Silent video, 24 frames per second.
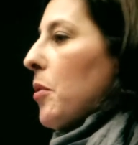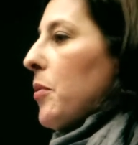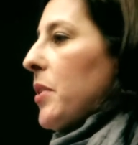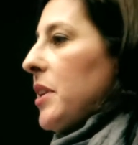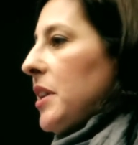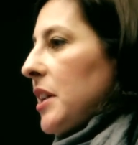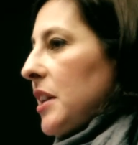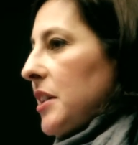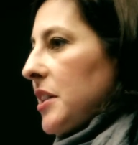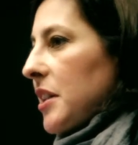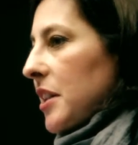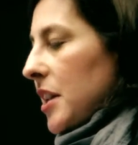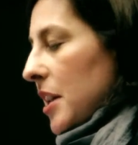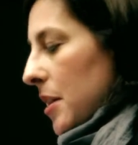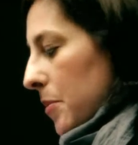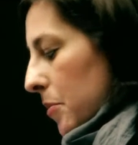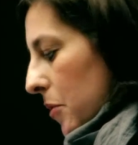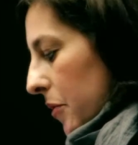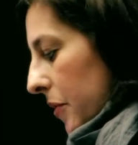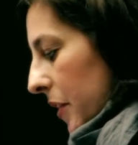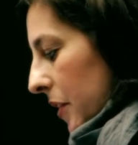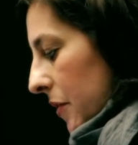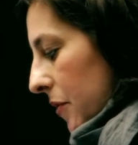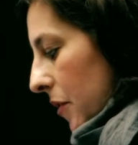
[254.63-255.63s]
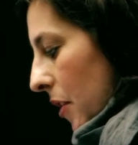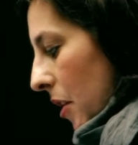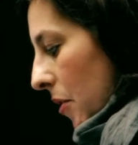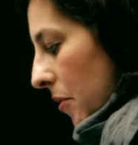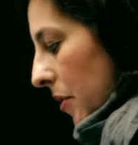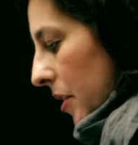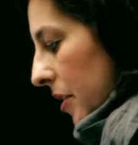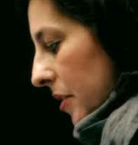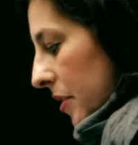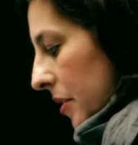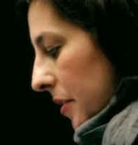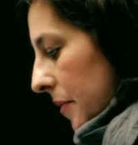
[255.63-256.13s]
But we need to keep moving
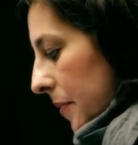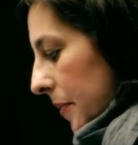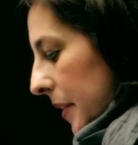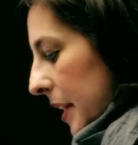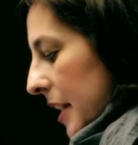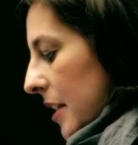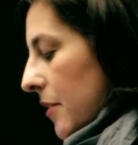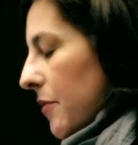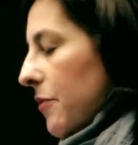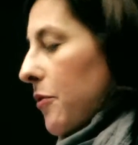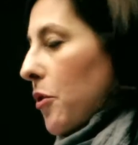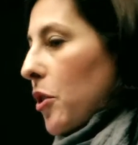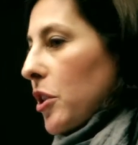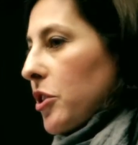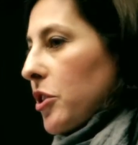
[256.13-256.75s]
forward, keep